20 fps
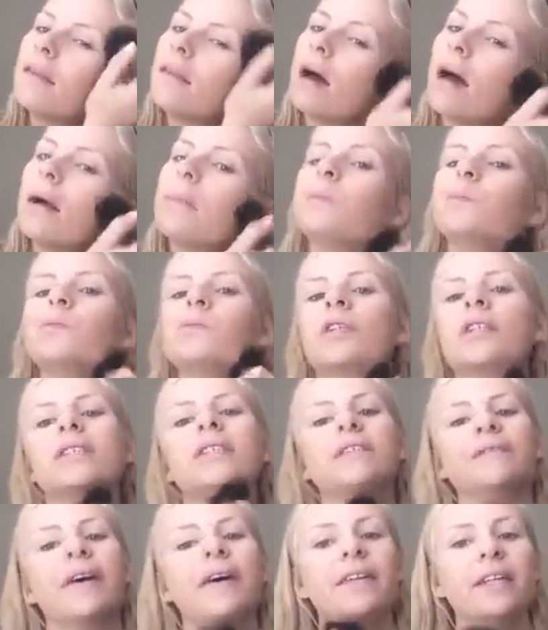that, because
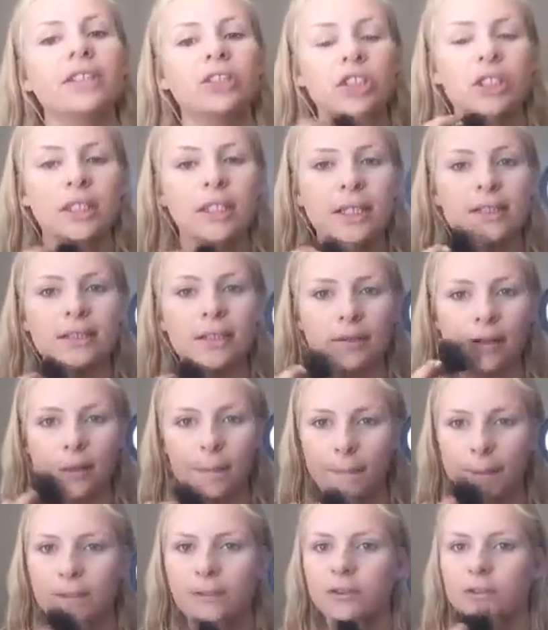this foundation is a
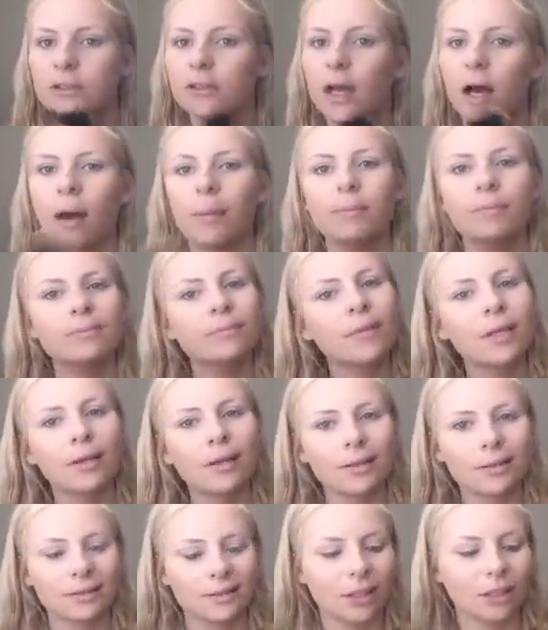little bit,
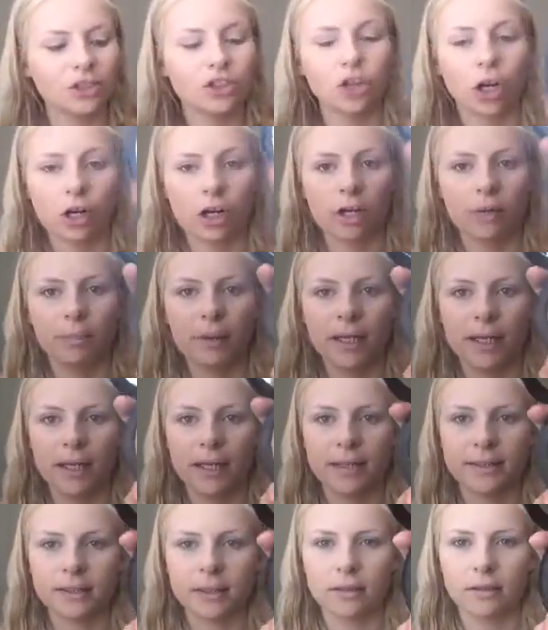it's not darker, but it
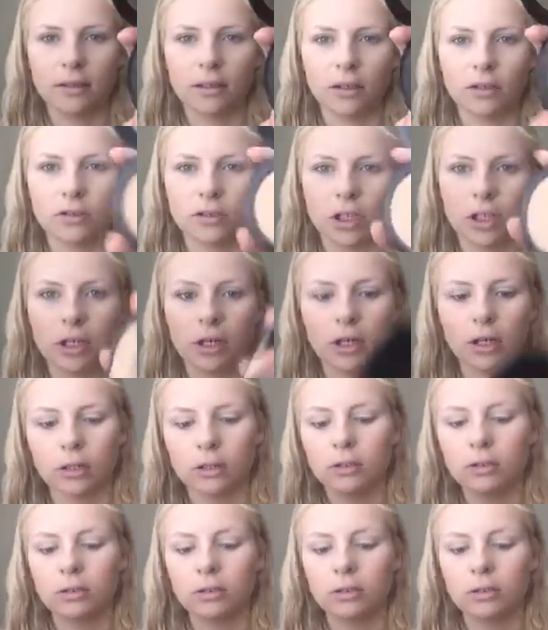is a little darker.